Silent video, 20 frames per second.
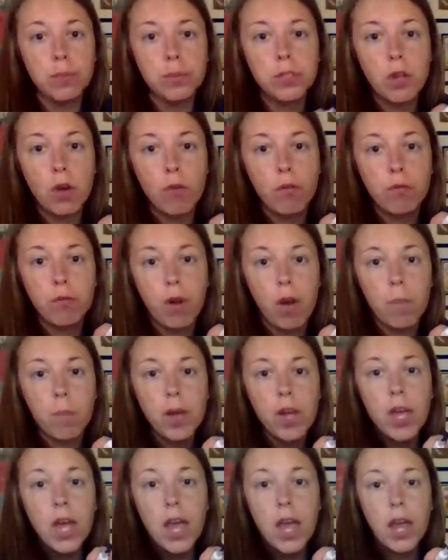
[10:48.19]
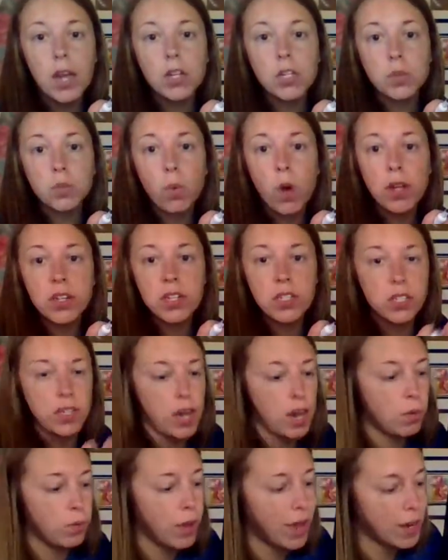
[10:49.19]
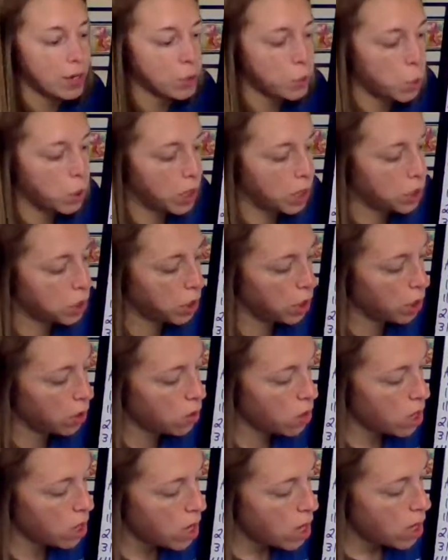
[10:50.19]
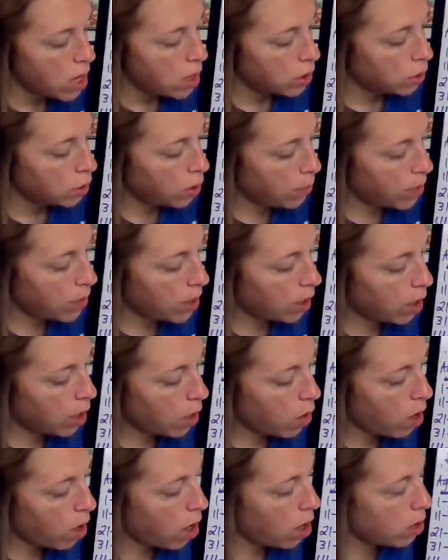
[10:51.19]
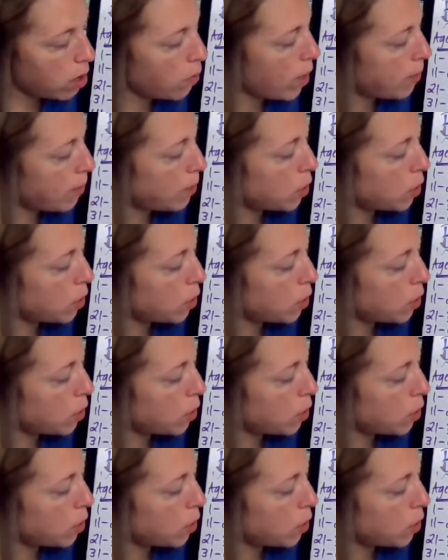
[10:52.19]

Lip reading: So from ages 1 to 10, we had 22. So I'm going to go all the way up to